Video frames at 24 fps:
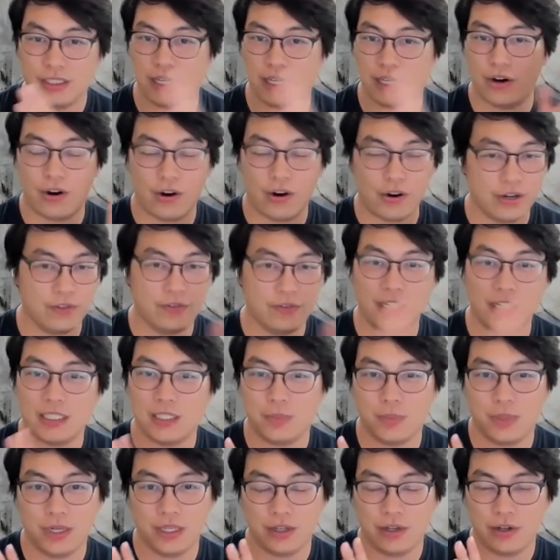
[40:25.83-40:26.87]
that aren't
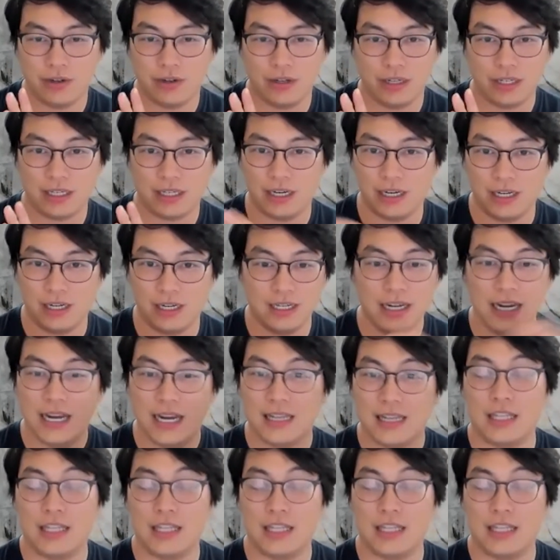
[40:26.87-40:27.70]
affected by the hurricane,